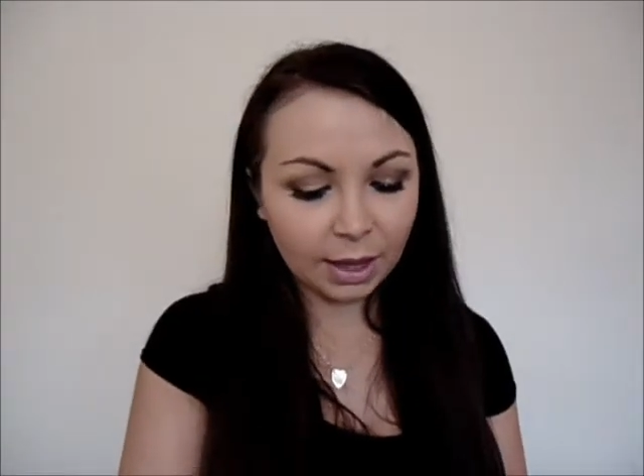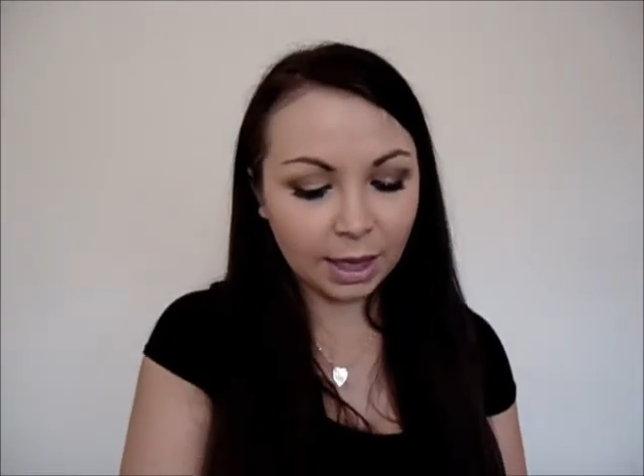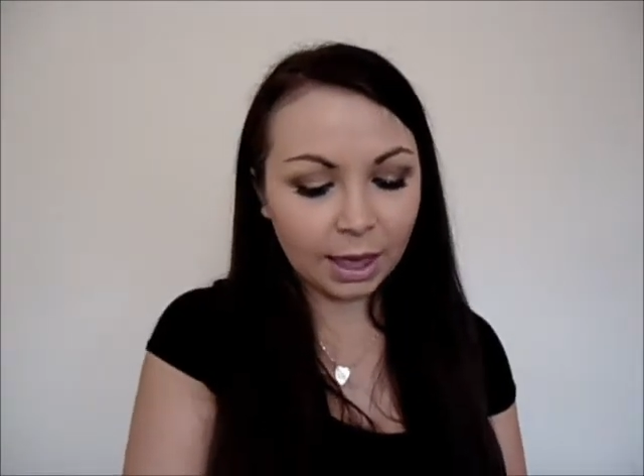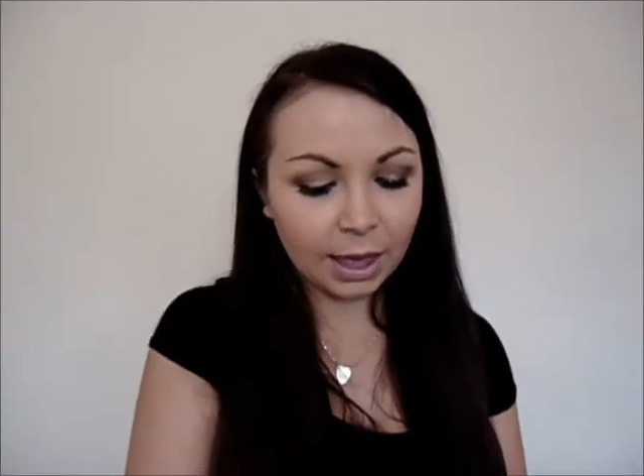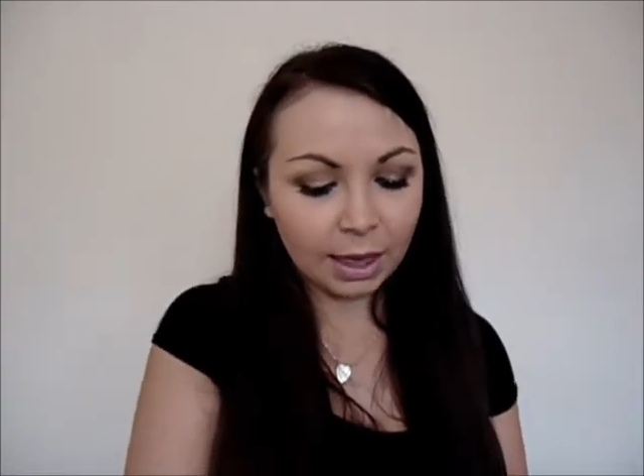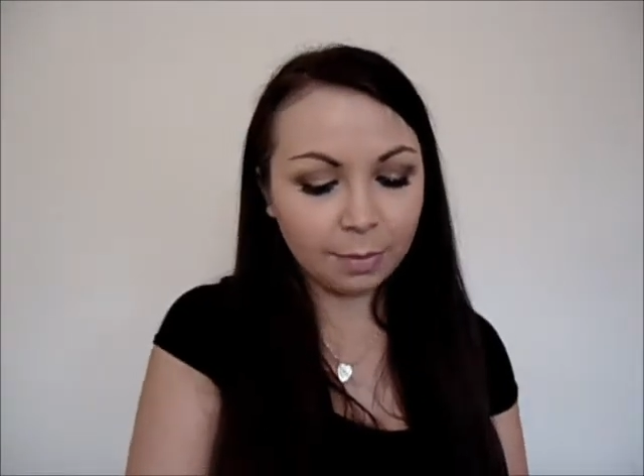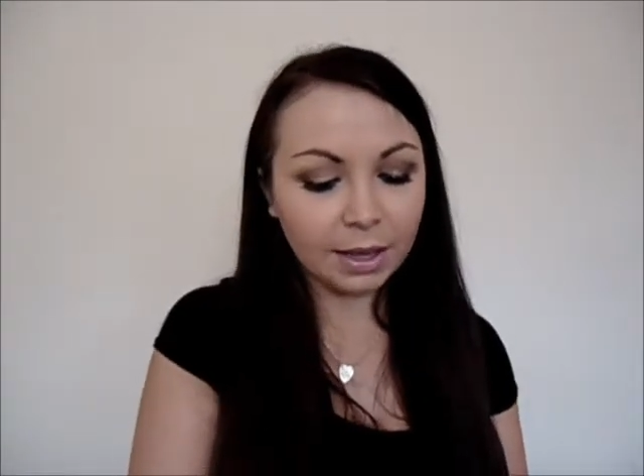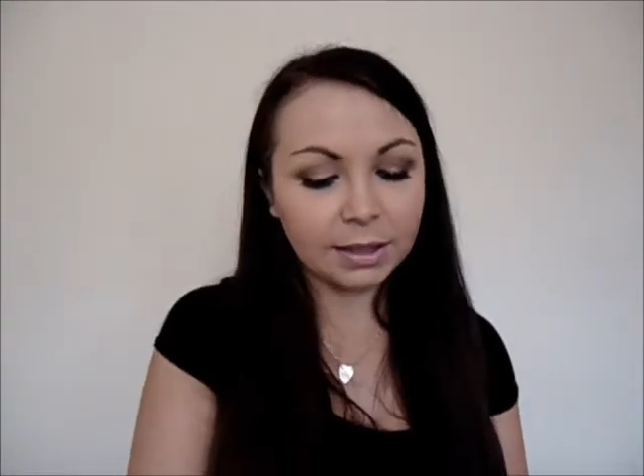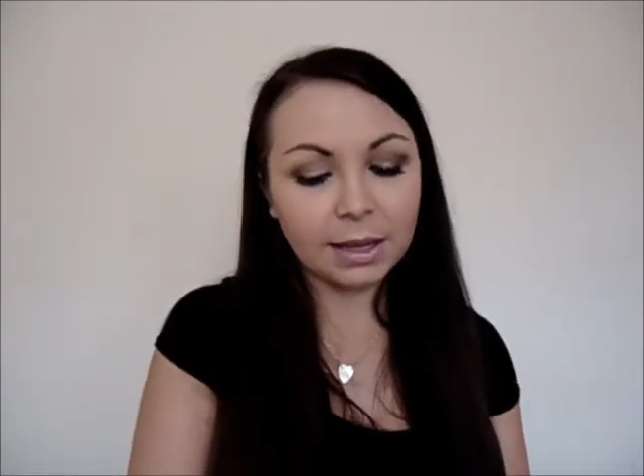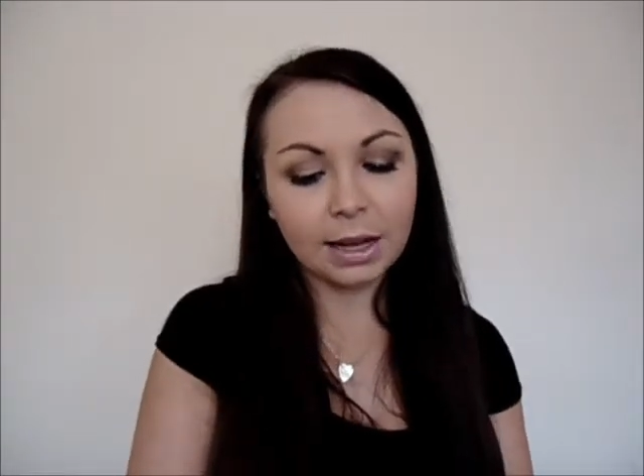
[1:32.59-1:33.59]
um,
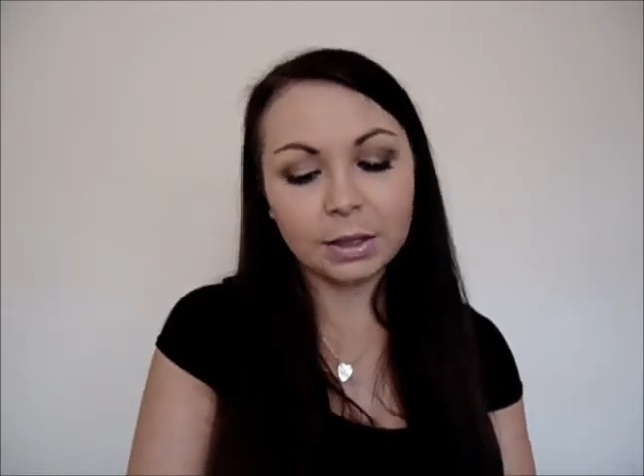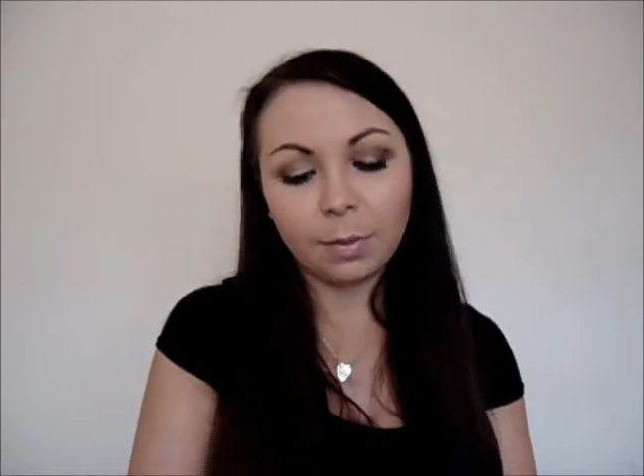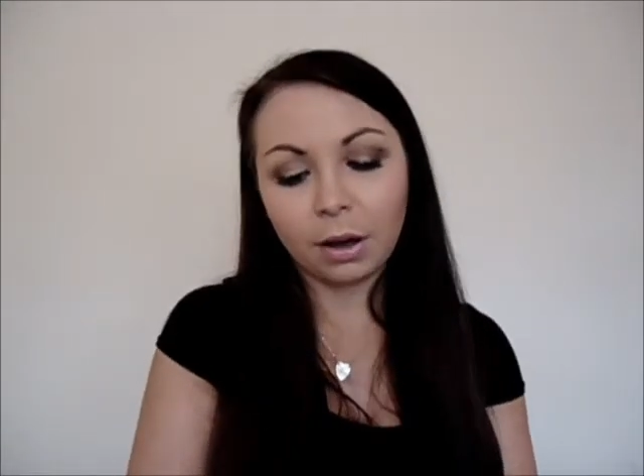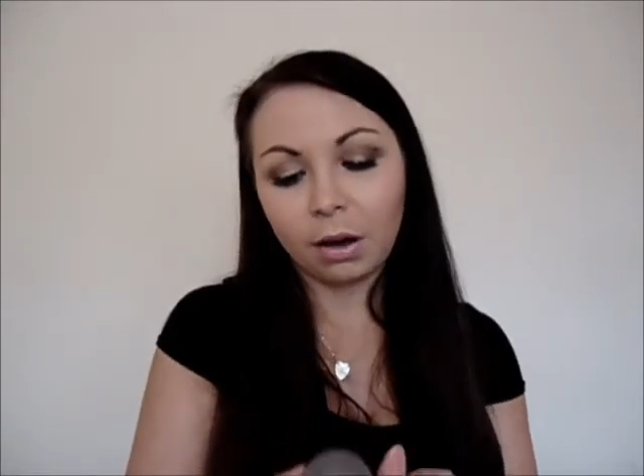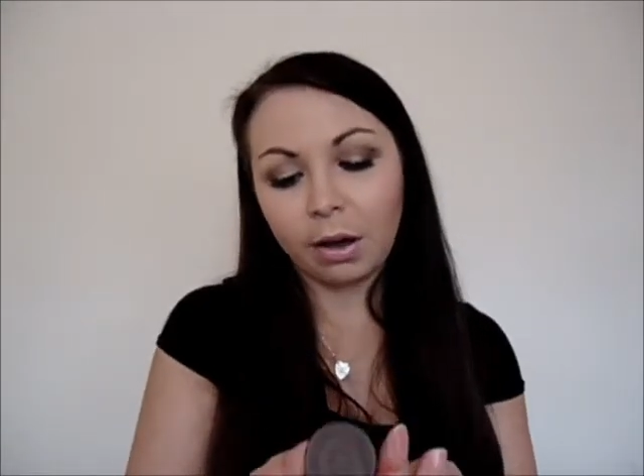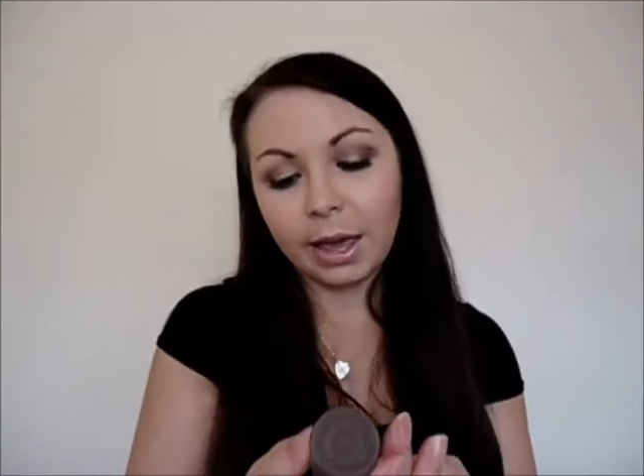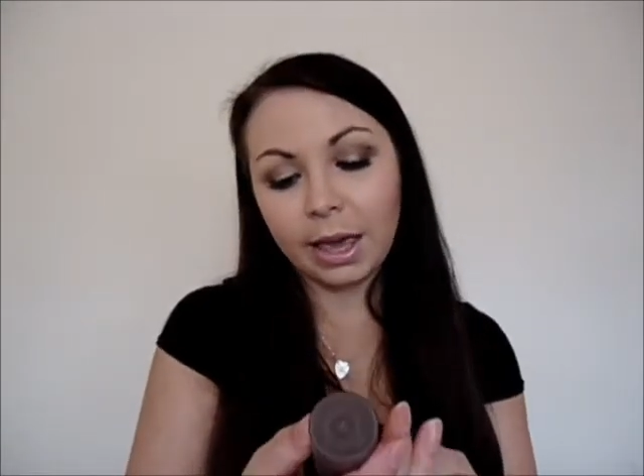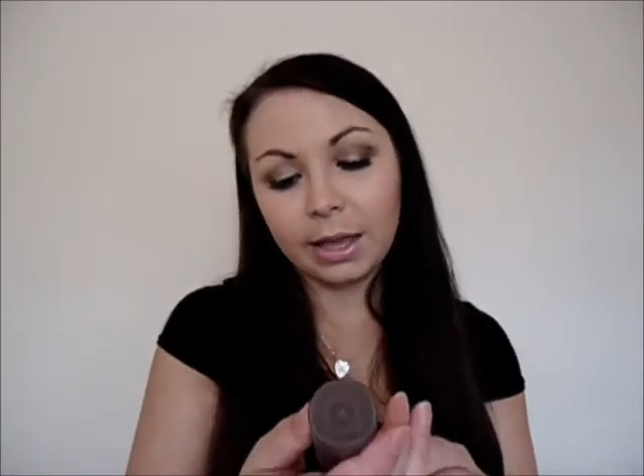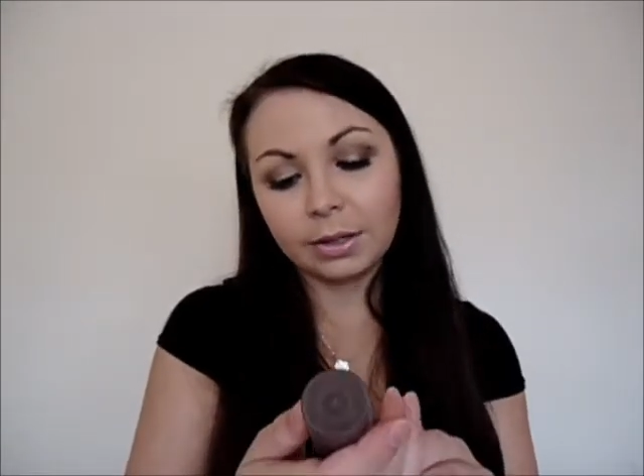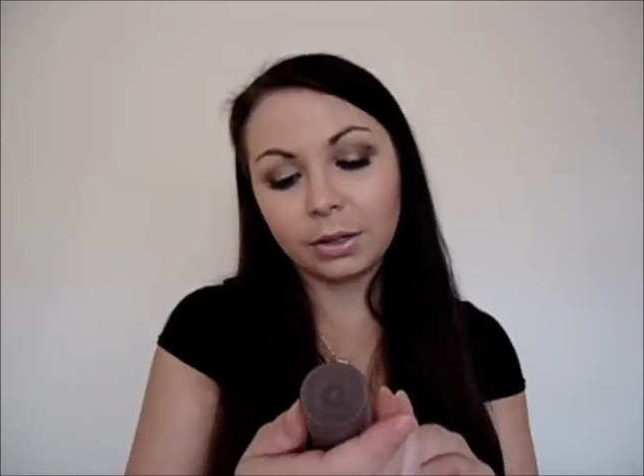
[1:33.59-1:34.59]
next item I got
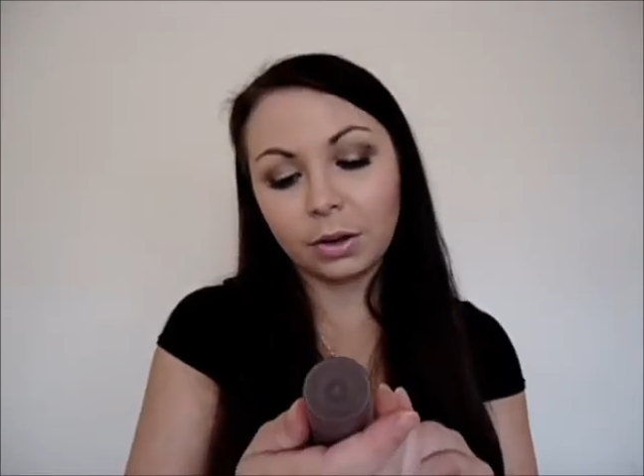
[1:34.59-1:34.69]
is